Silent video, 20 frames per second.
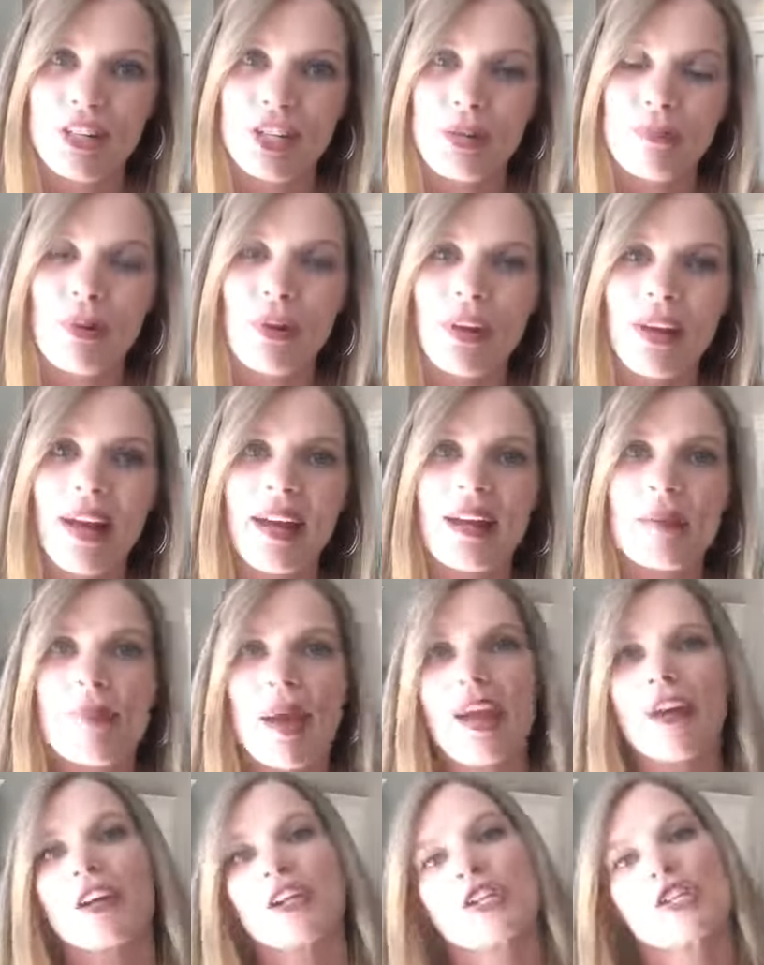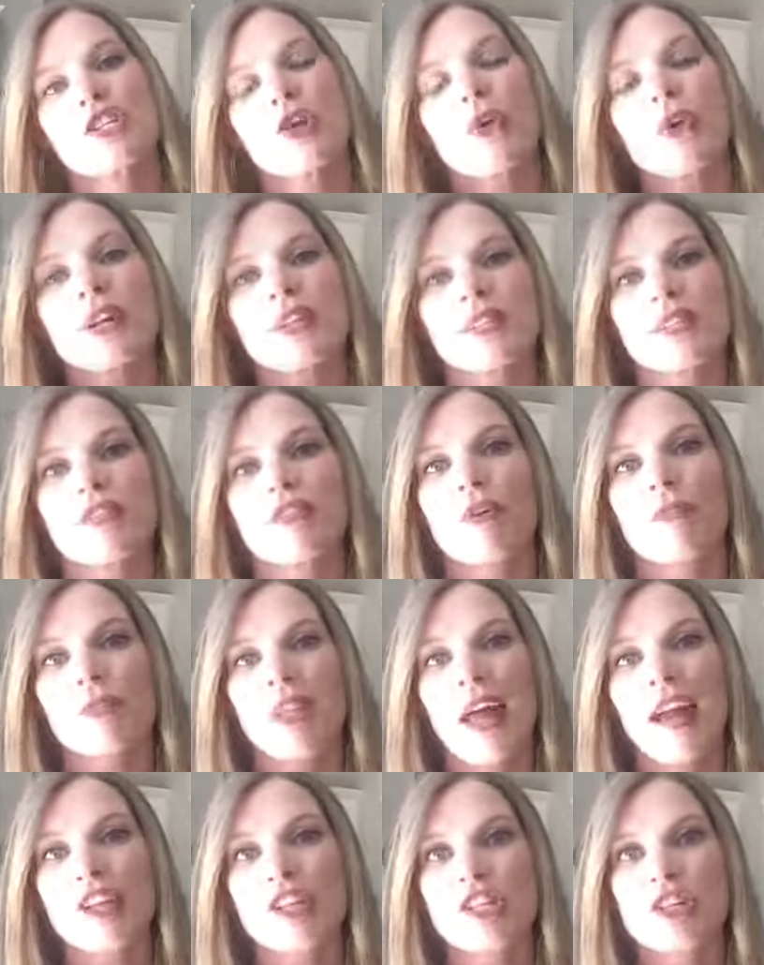She put on a pair of shorts from
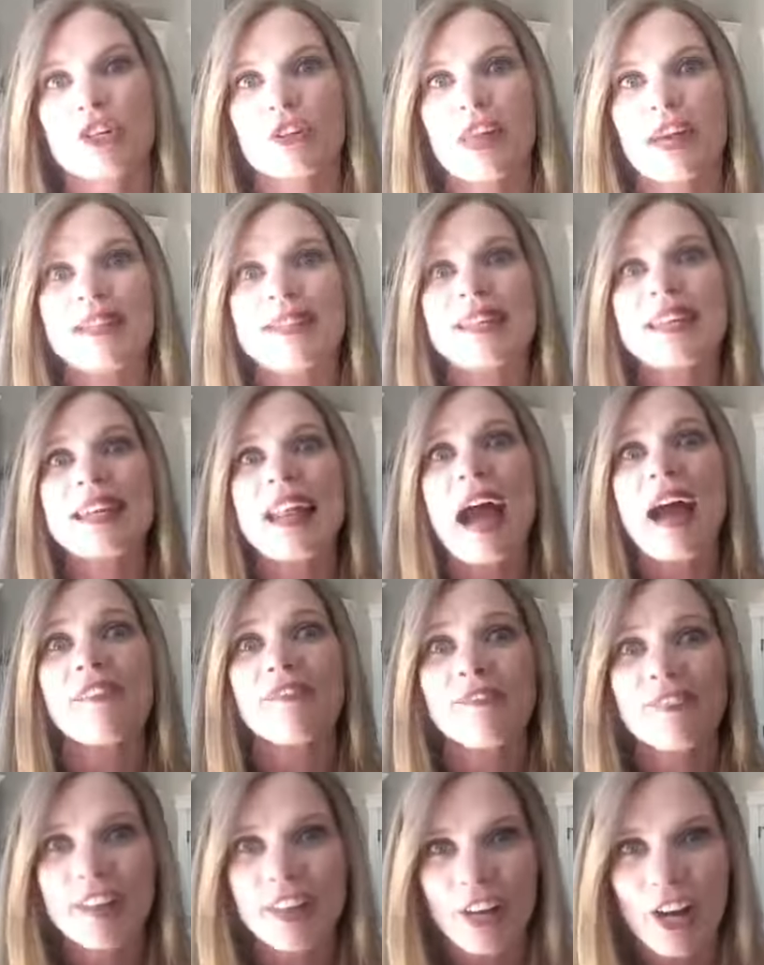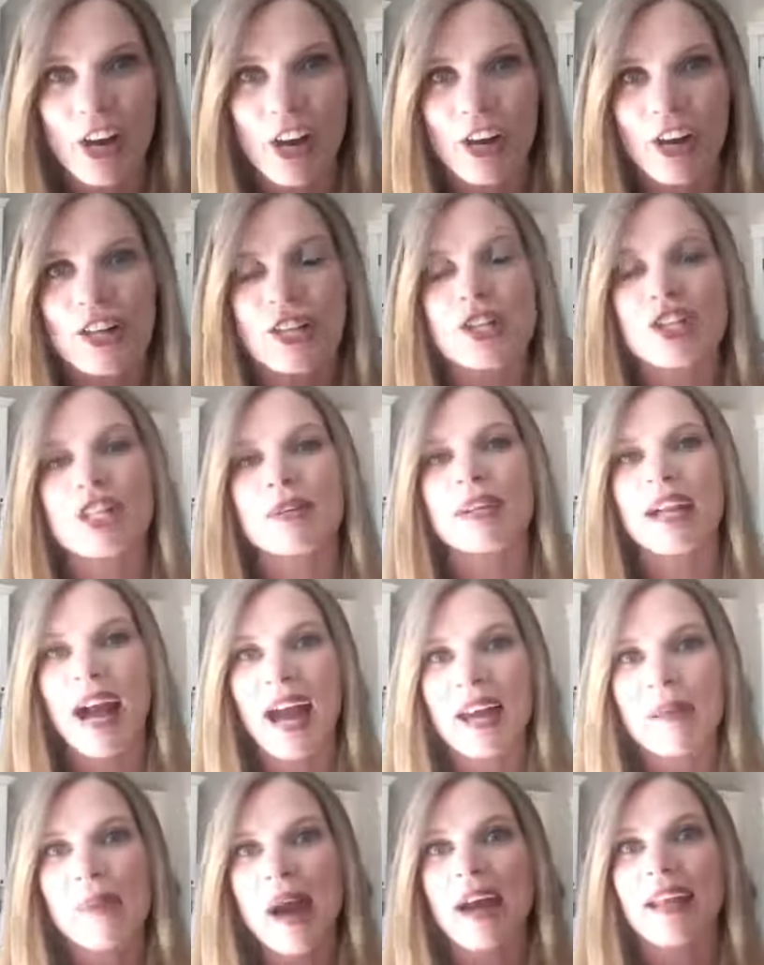last year that did not fit her and she
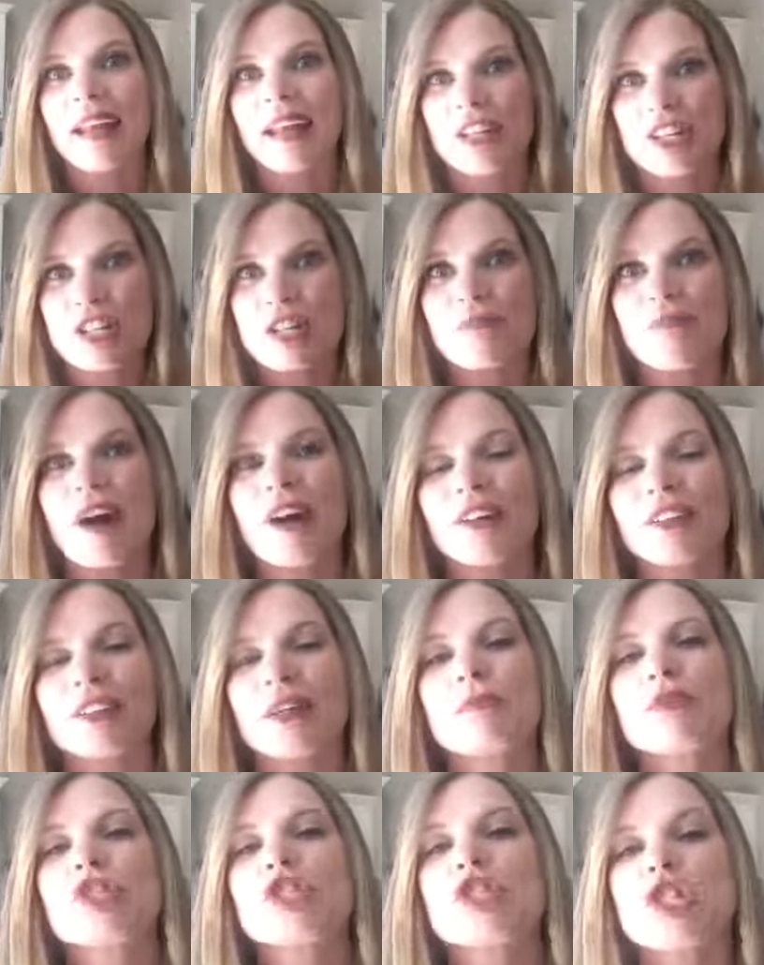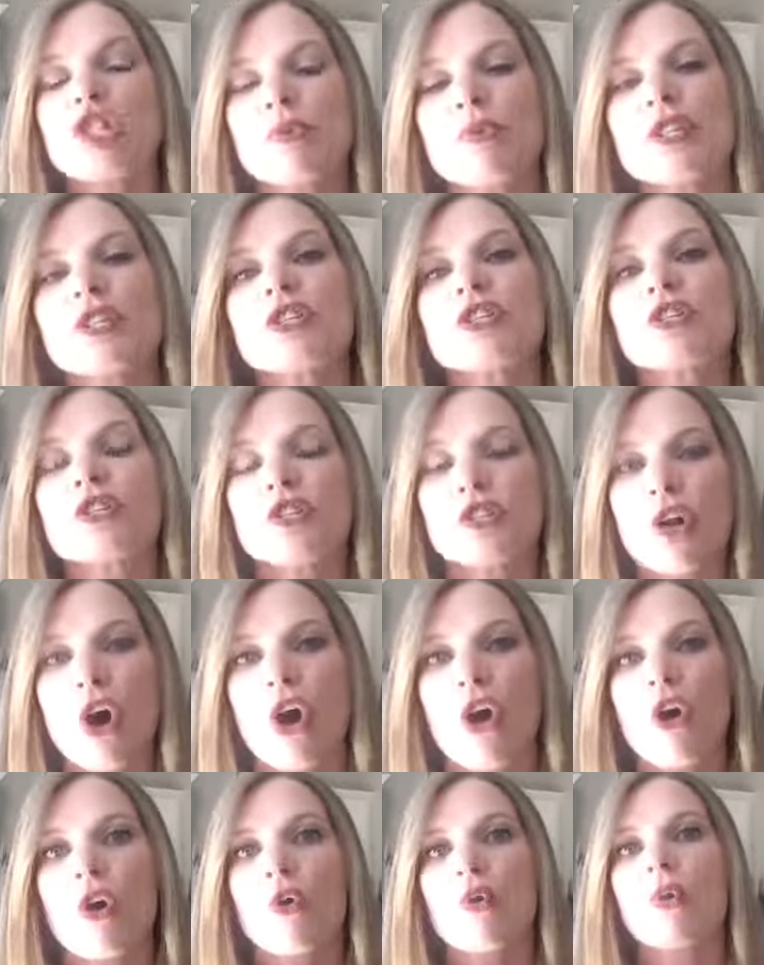got them on and she buckled them and she was
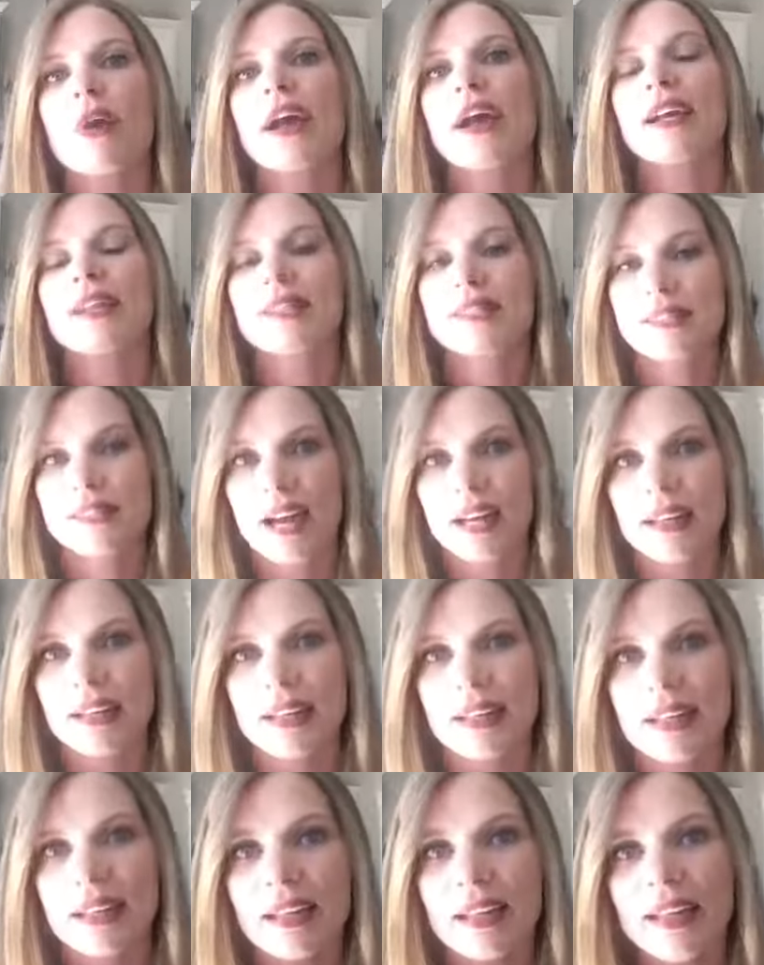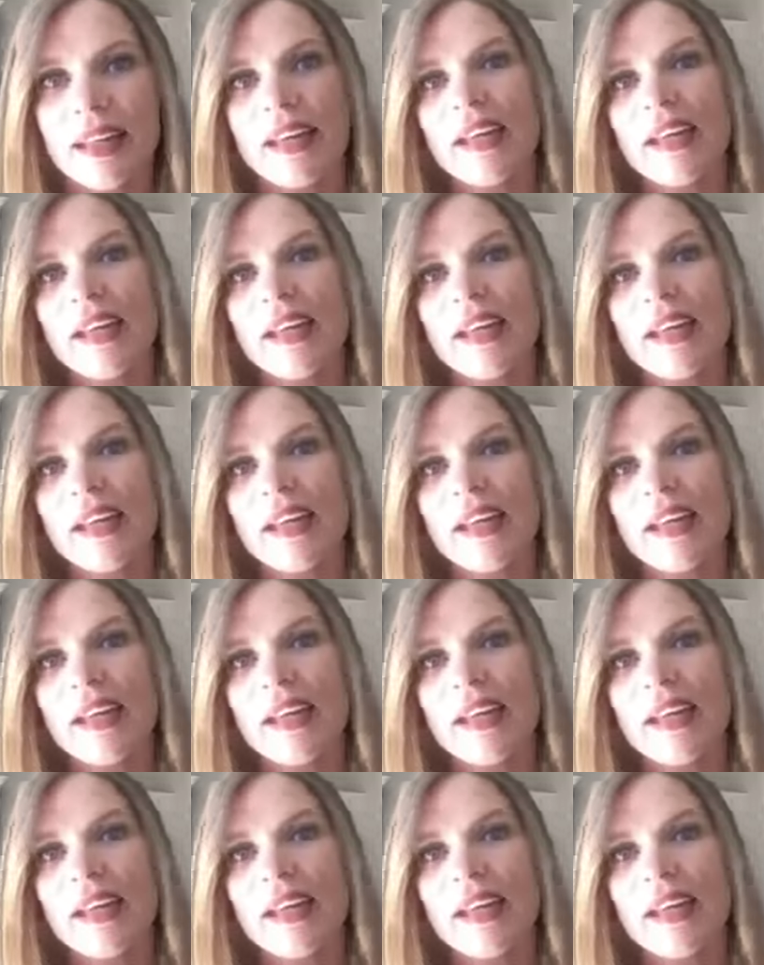so excited.